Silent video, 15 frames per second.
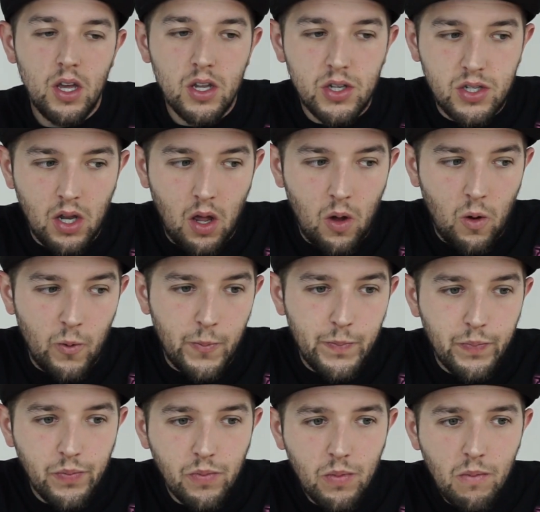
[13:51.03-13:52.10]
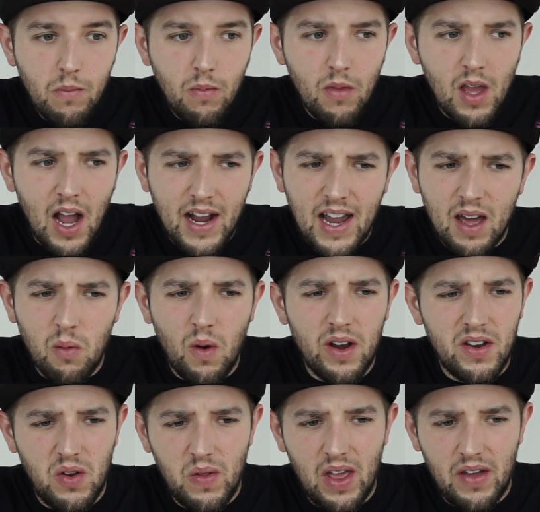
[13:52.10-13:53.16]
So I kind of
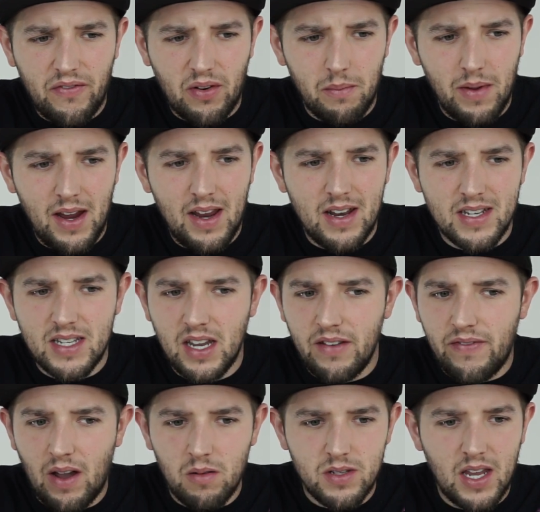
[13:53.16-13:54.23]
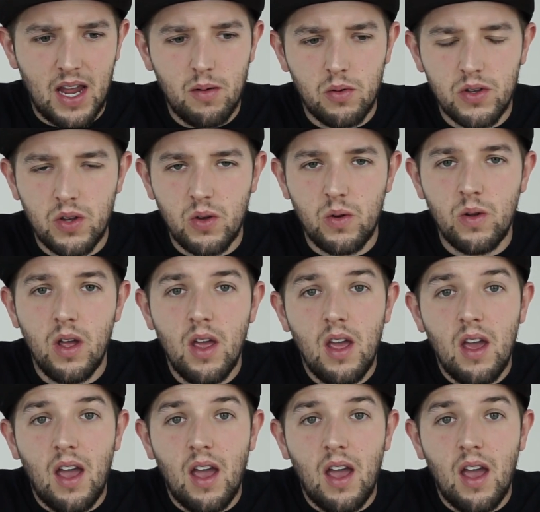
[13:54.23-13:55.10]
wanted to do that for me to see if I was able to,